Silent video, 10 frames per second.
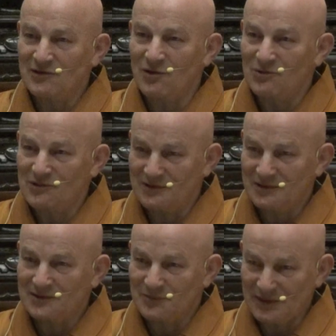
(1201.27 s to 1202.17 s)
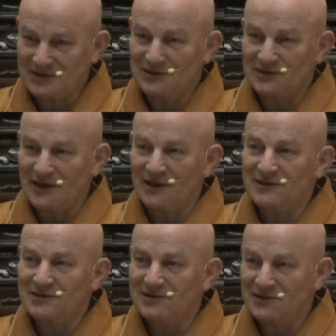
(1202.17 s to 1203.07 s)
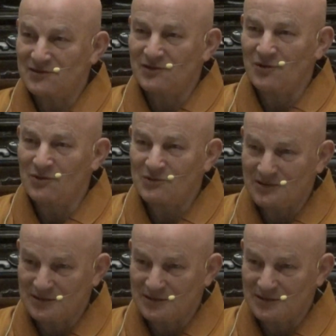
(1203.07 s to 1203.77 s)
whole, but the reality is a whole.